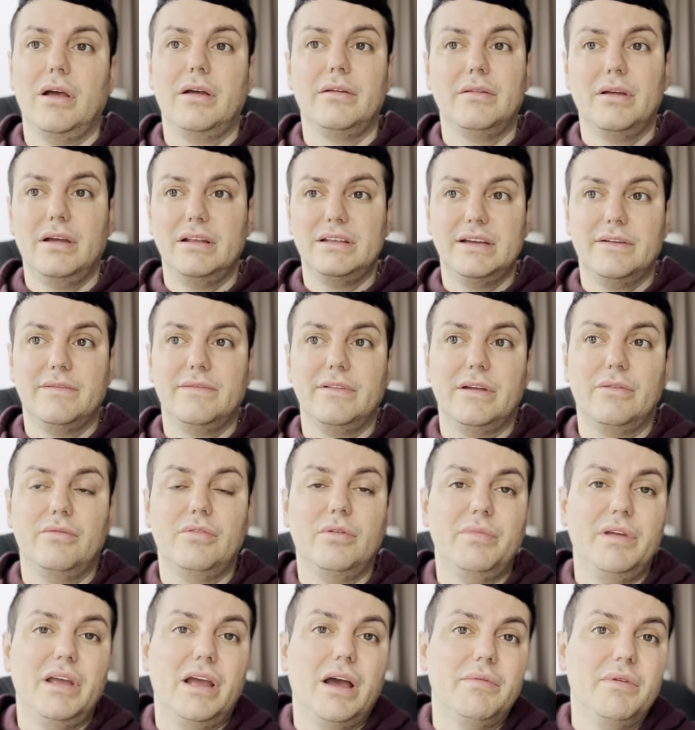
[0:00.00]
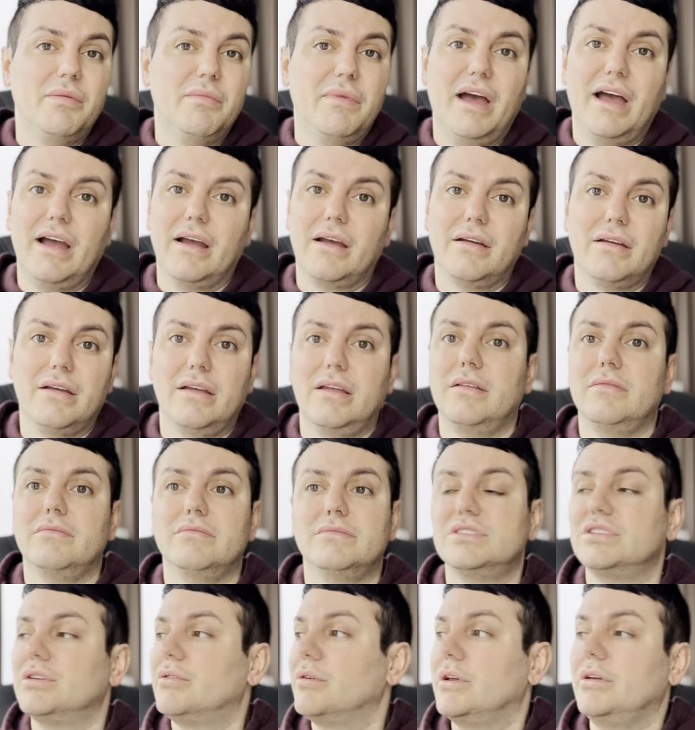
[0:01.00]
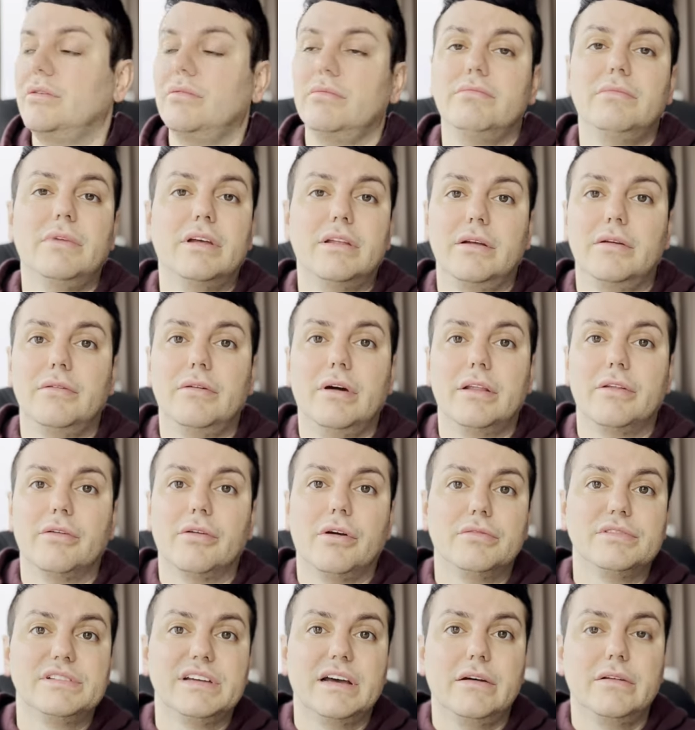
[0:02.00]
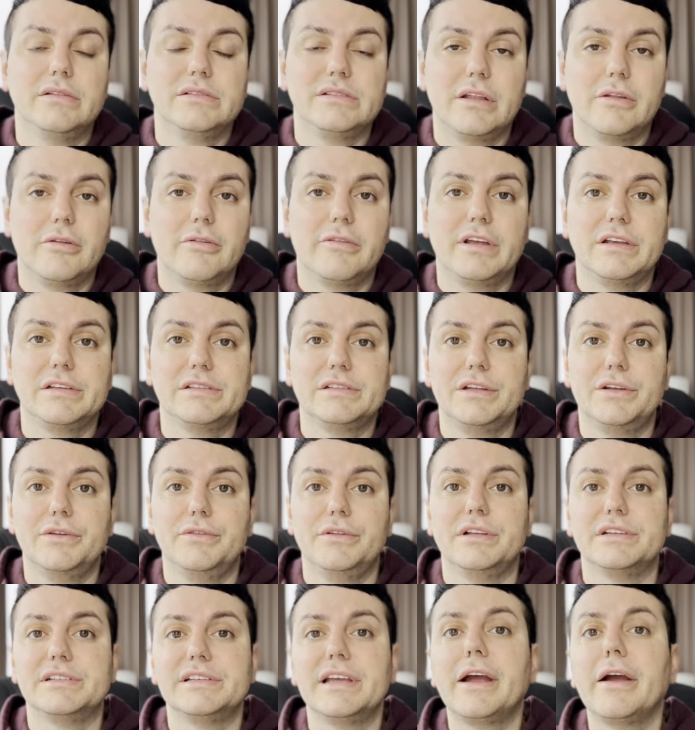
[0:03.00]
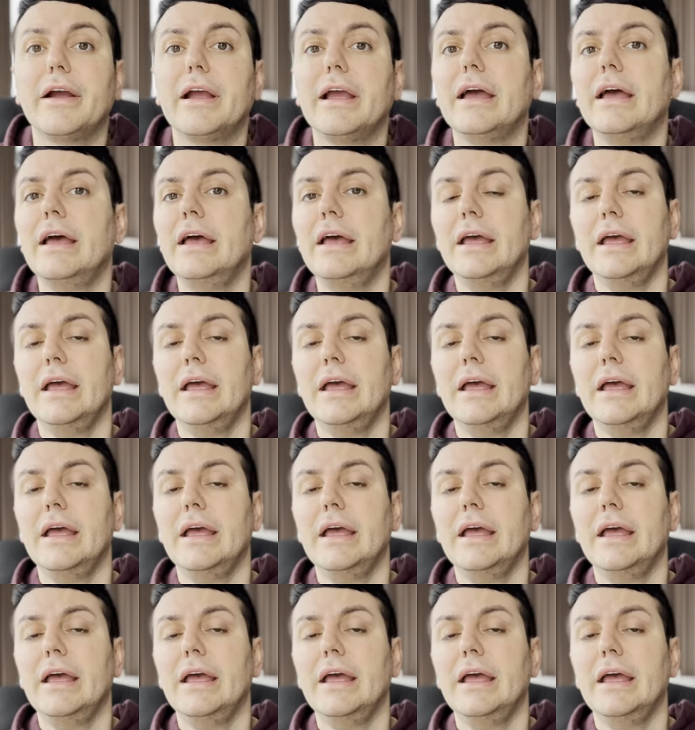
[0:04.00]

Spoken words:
I definitely will be coming back and showing you, other hotels and other things to do in this area.